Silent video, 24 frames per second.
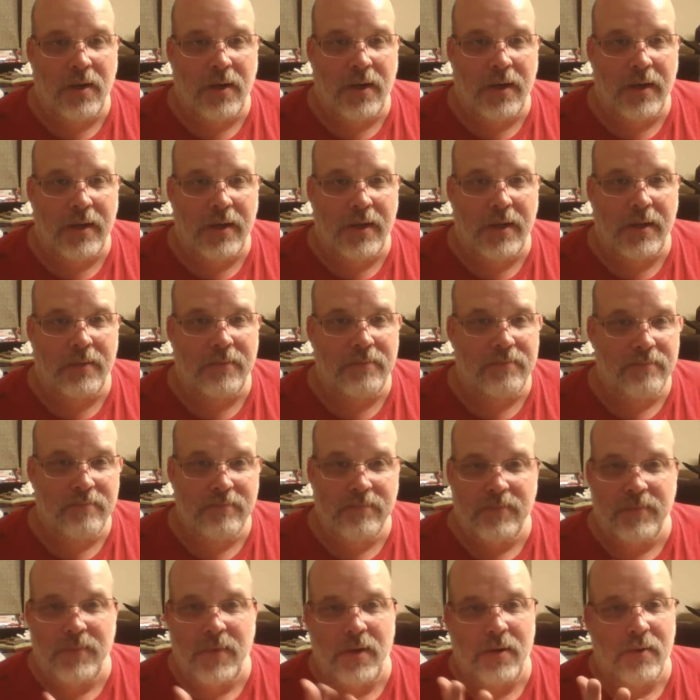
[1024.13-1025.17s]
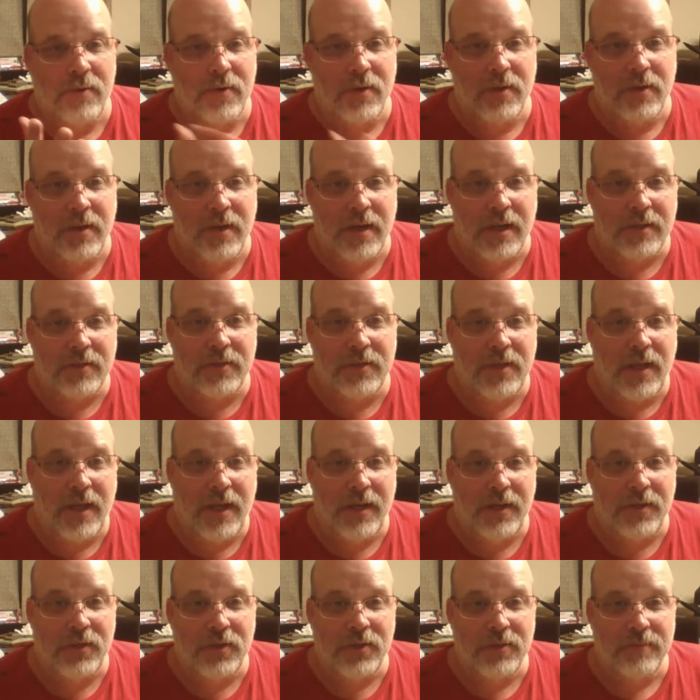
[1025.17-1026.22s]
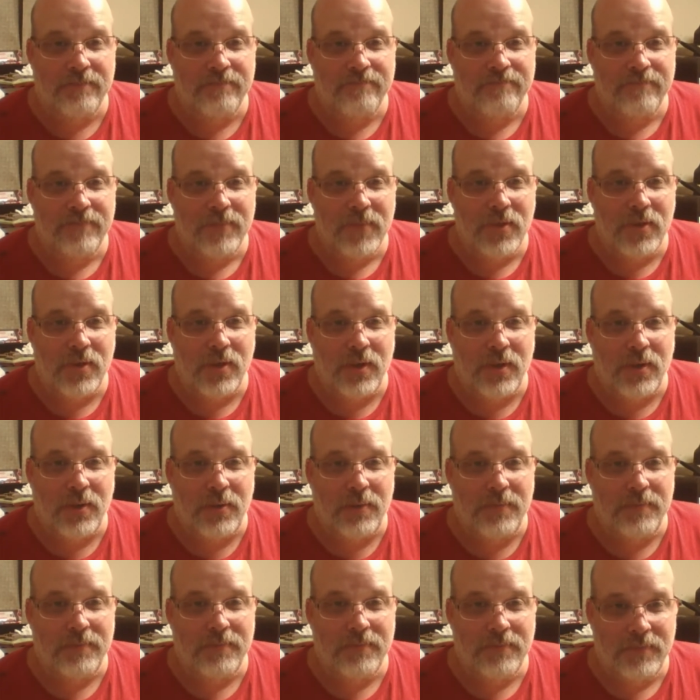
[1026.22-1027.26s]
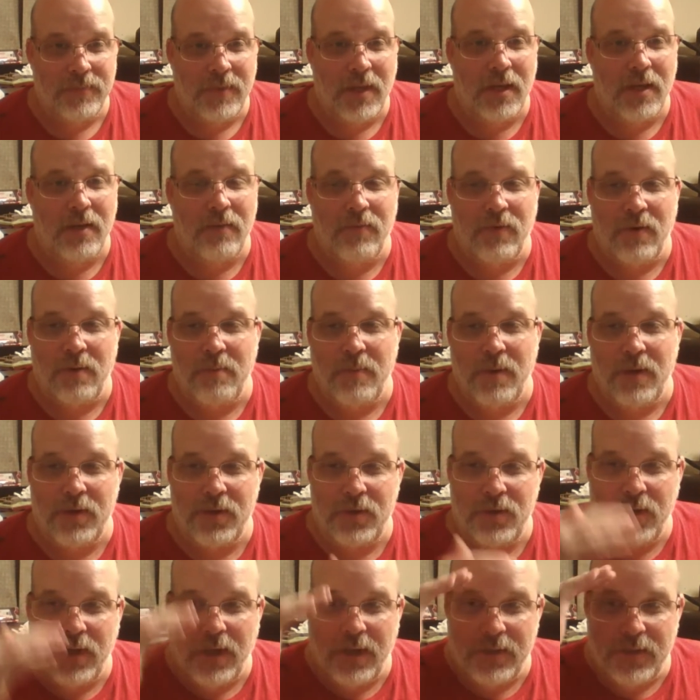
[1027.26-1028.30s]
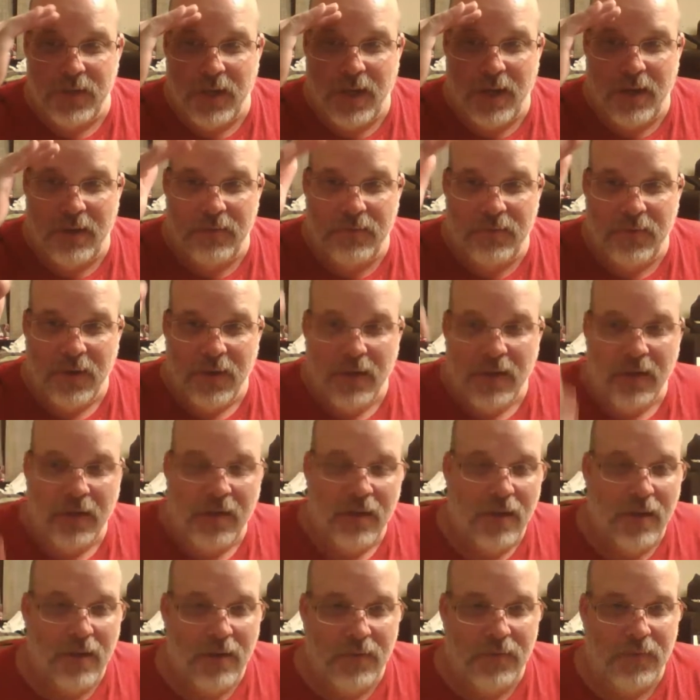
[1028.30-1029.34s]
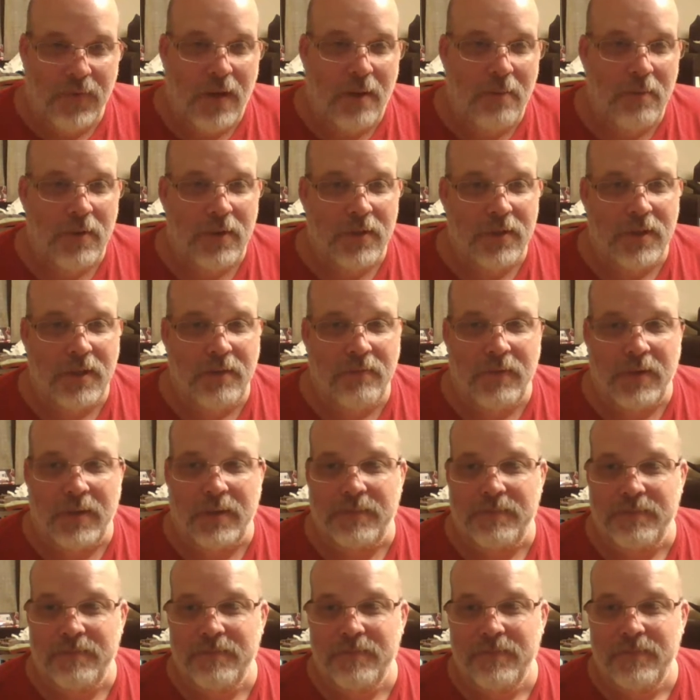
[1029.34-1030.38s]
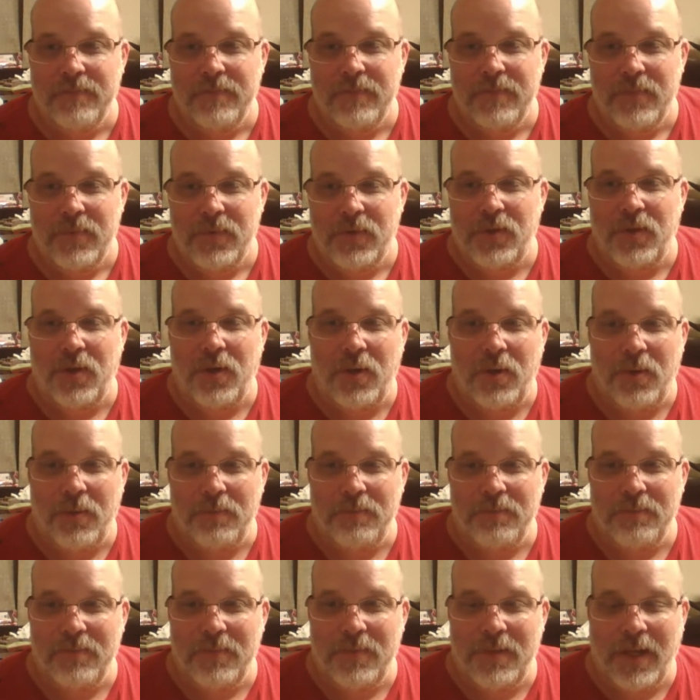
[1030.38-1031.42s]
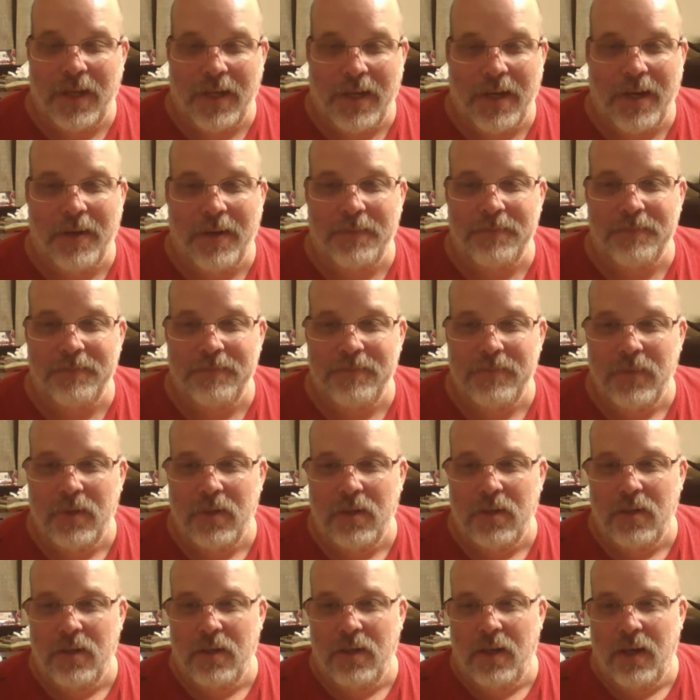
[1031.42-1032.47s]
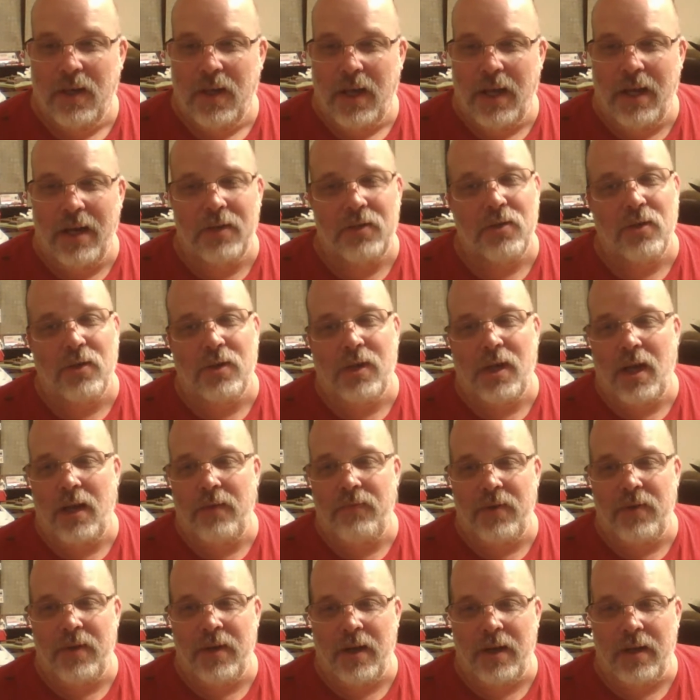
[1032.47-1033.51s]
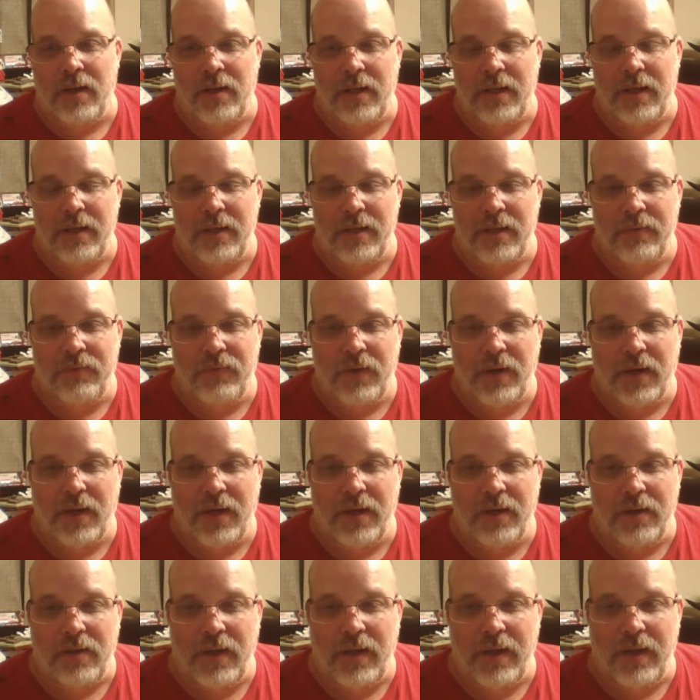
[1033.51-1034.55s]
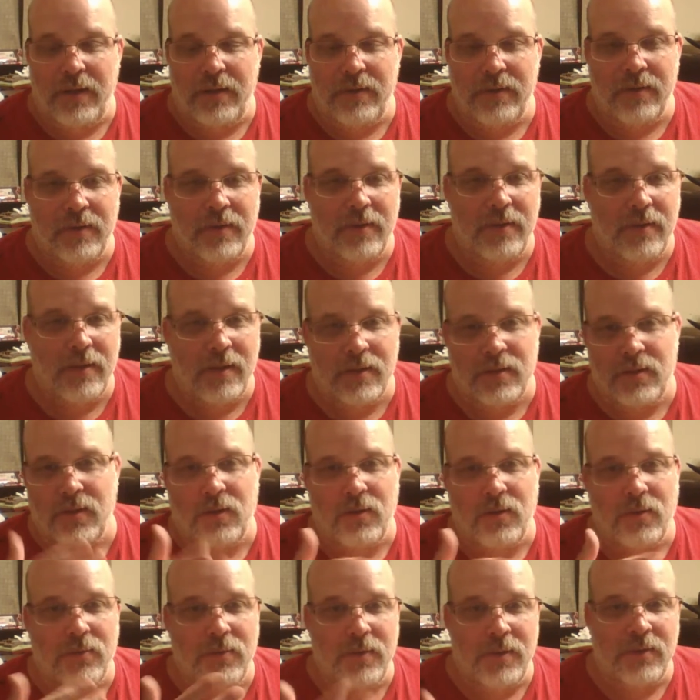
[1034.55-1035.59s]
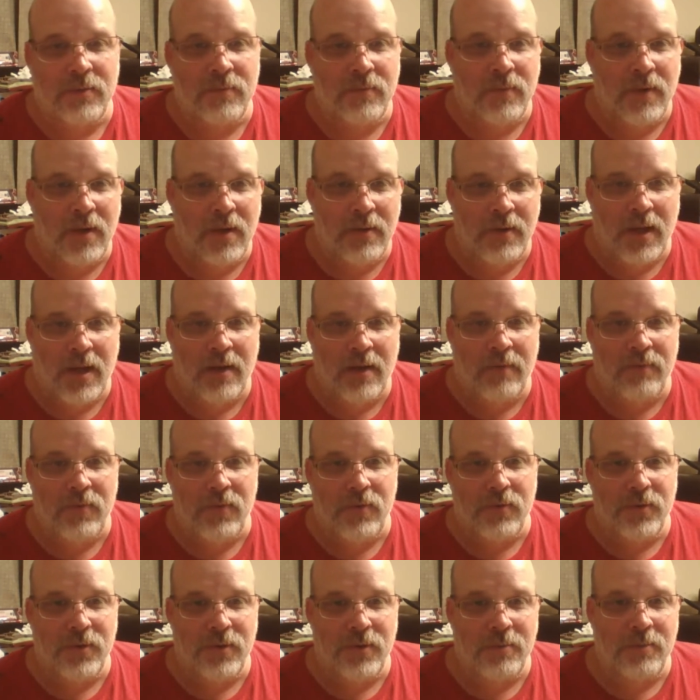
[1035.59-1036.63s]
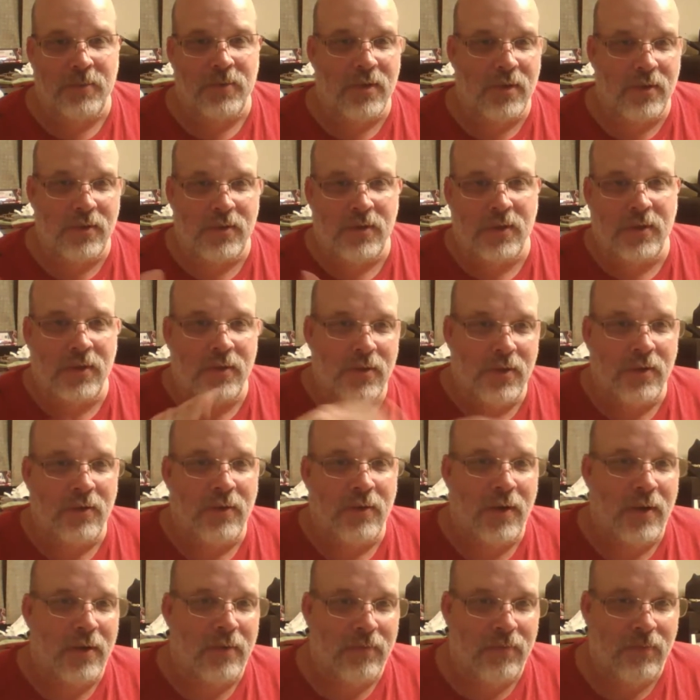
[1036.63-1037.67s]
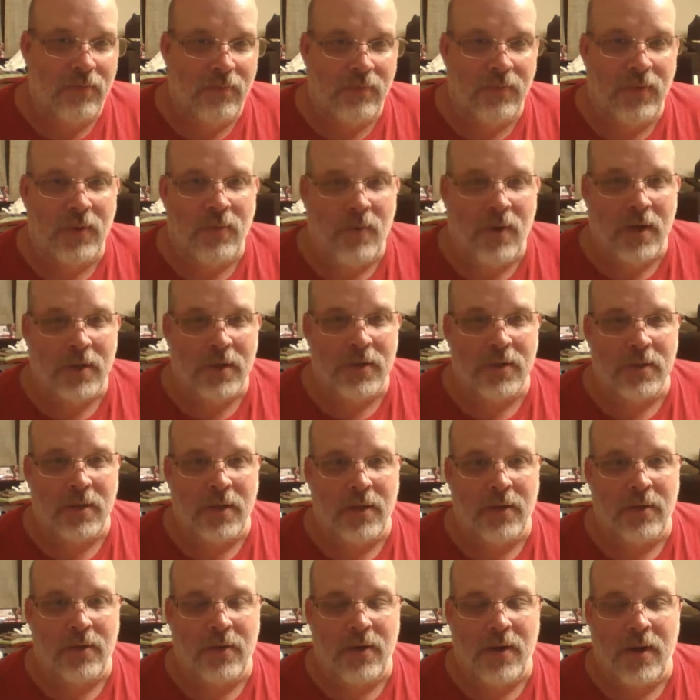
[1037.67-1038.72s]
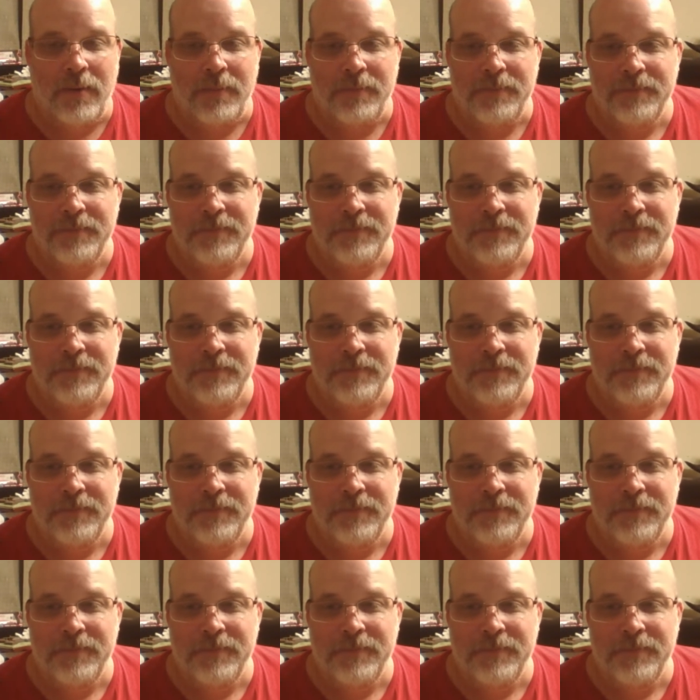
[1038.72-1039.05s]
I get to the next stage. So thank you very much. You guys have a fabulous evening. So take care. And it's okay if you got late. If you got here late, that's the whole reason why you have YouTube, is because you can turn around and rewatch it later on.